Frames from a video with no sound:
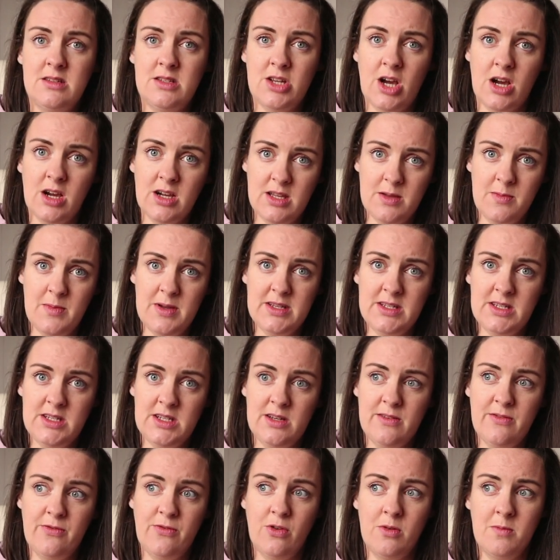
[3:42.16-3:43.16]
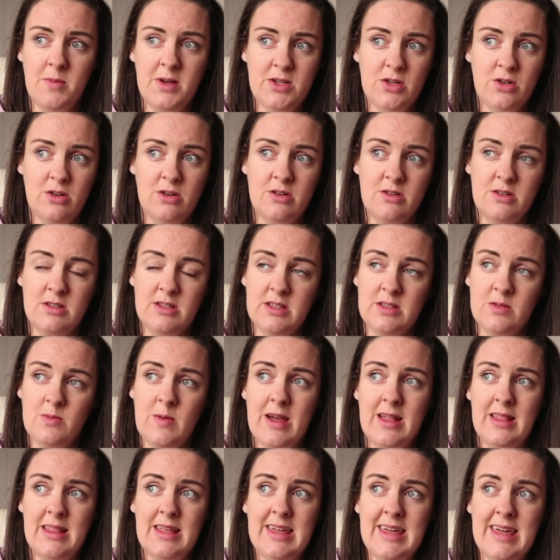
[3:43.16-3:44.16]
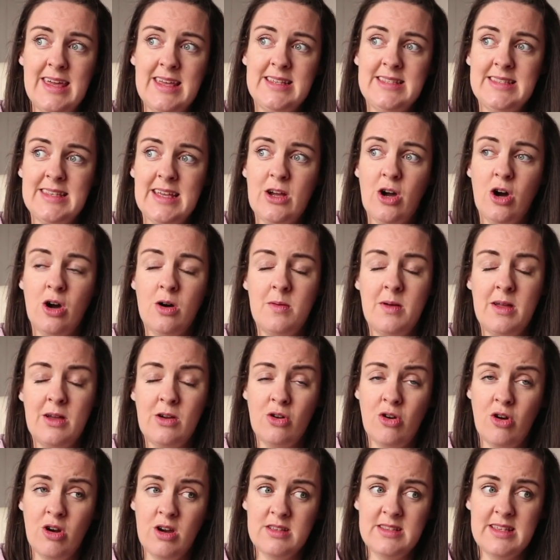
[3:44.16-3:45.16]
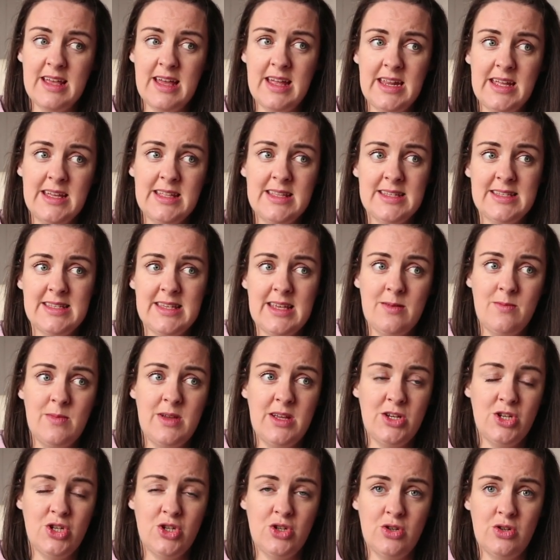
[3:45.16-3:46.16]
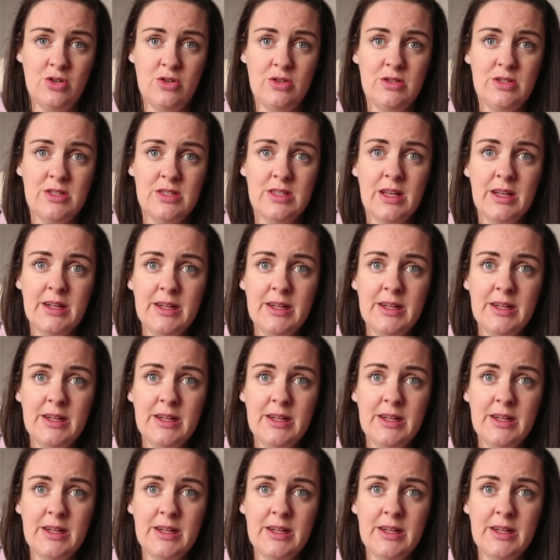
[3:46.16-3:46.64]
documented for my daughters as well, in case they come across any of the same issues